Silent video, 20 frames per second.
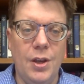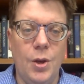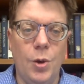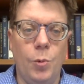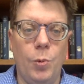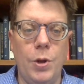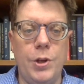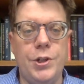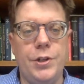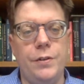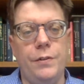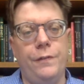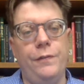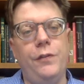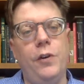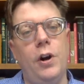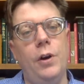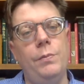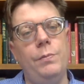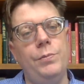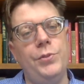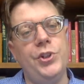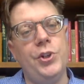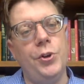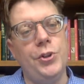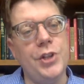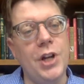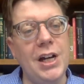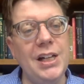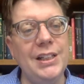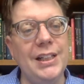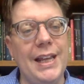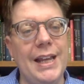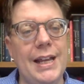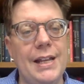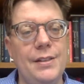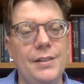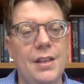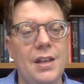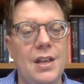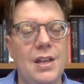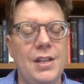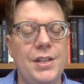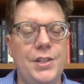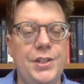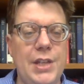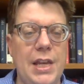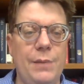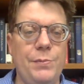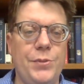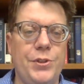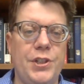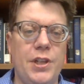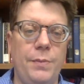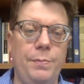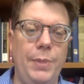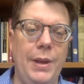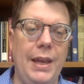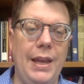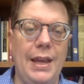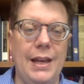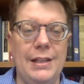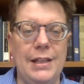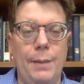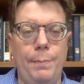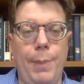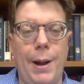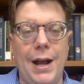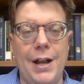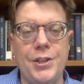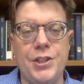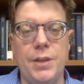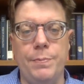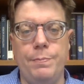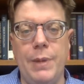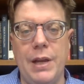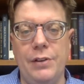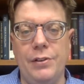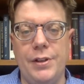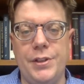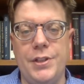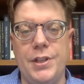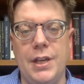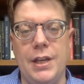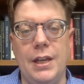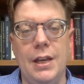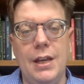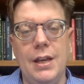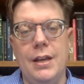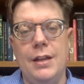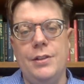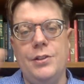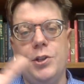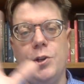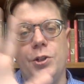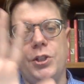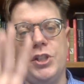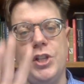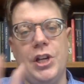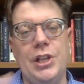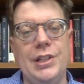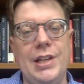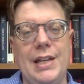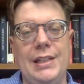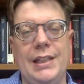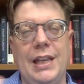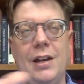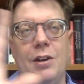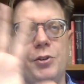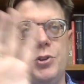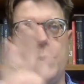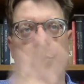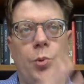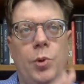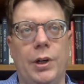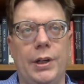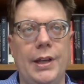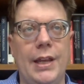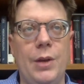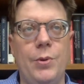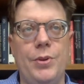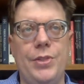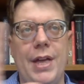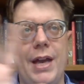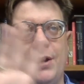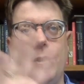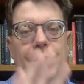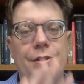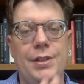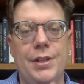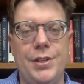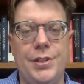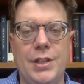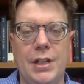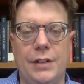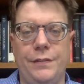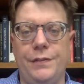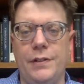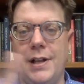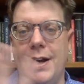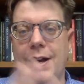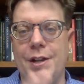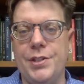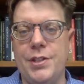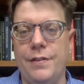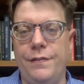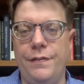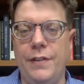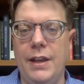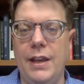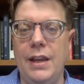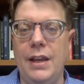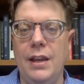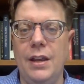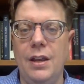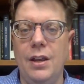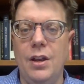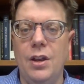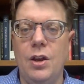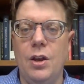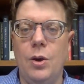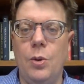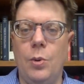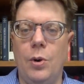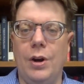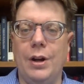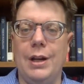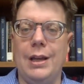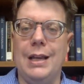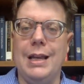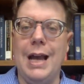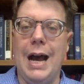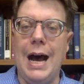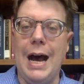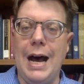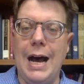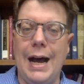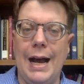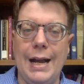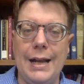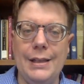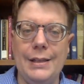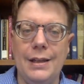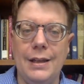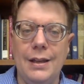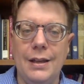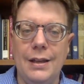which for Tertullian seems to be an impossibility. Tertullian here is working with Hellenistic philosophy, where God